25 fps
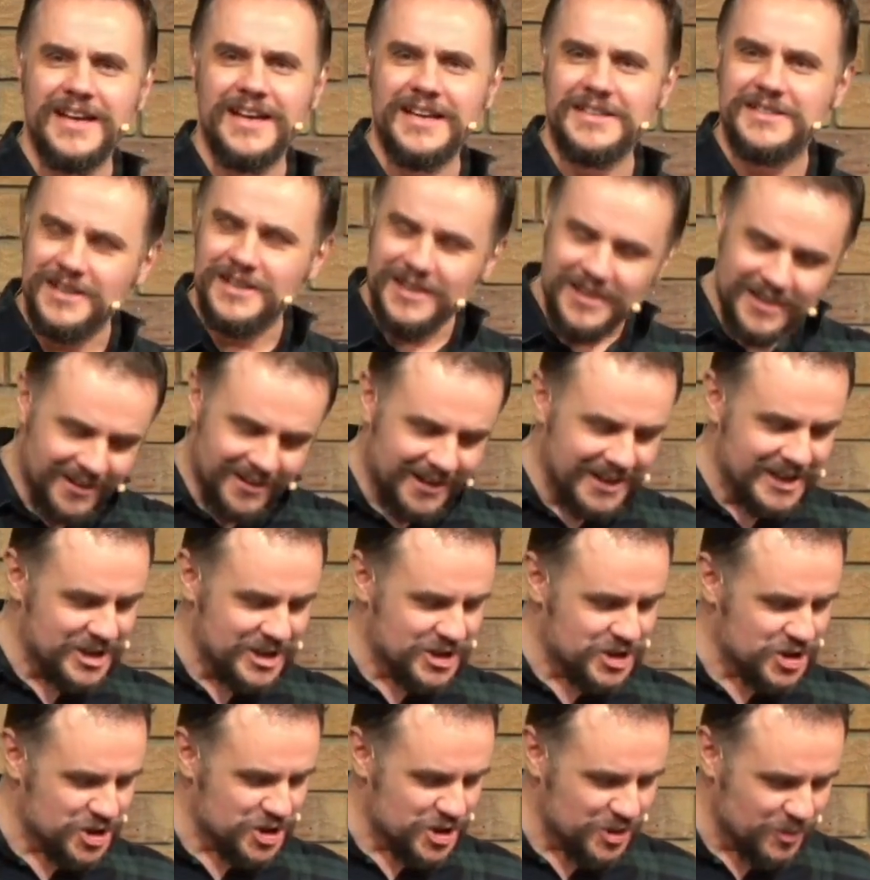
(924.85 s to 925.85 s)
delights
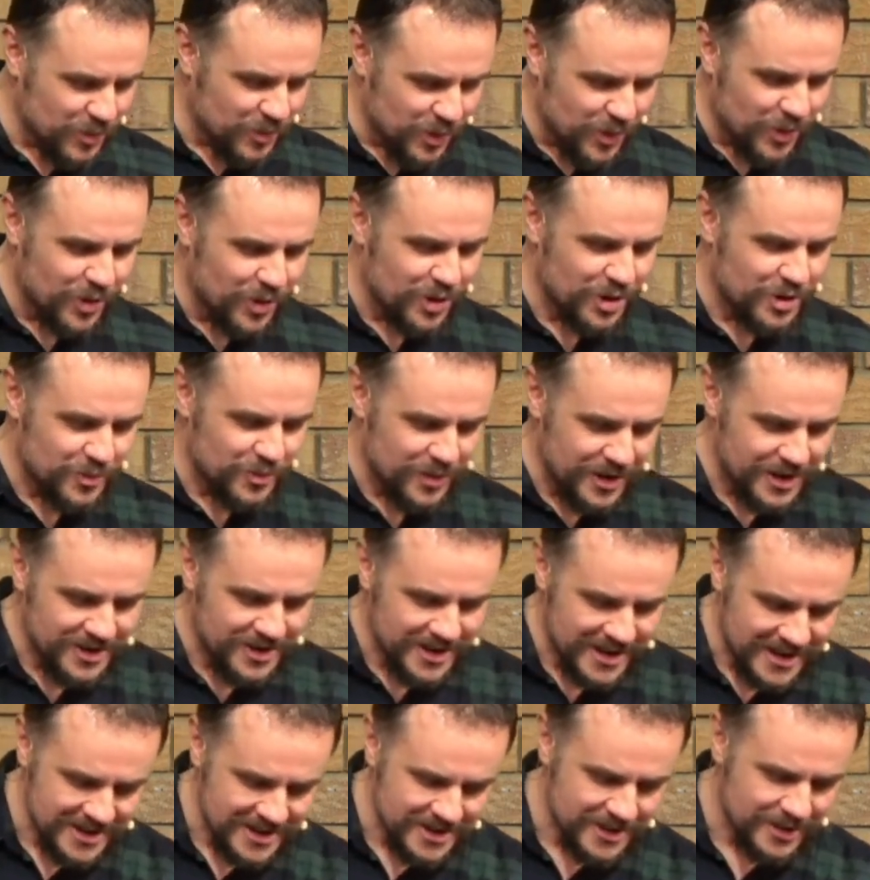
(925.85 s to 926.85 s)
to walk with
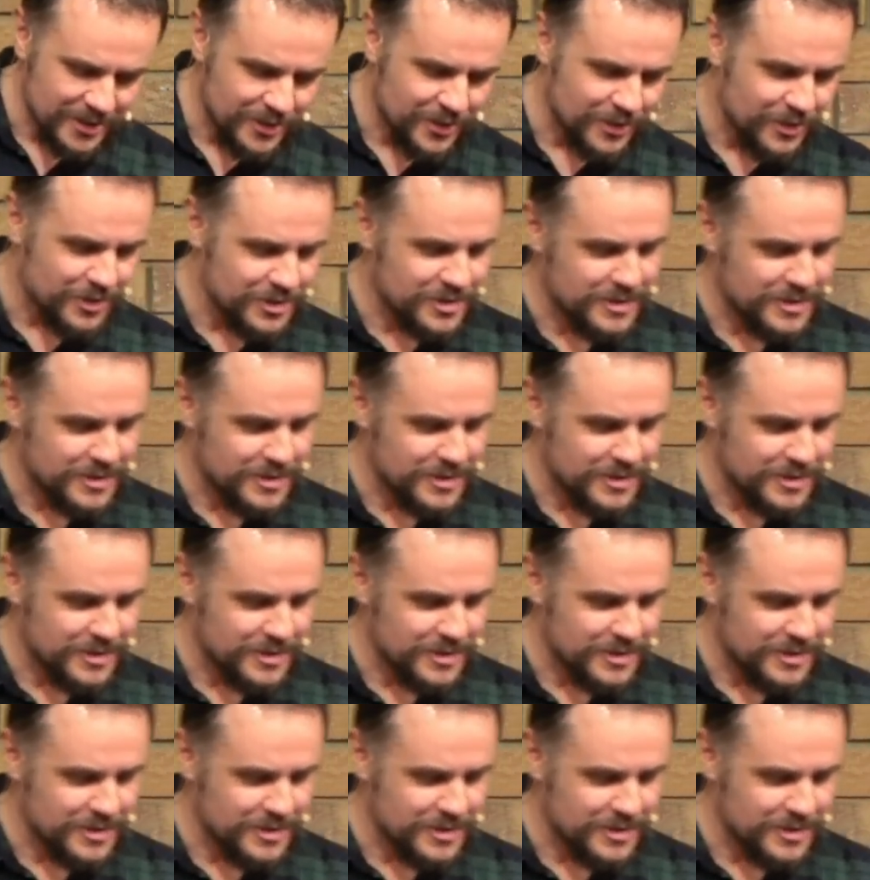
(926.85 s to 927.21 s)
his Lord.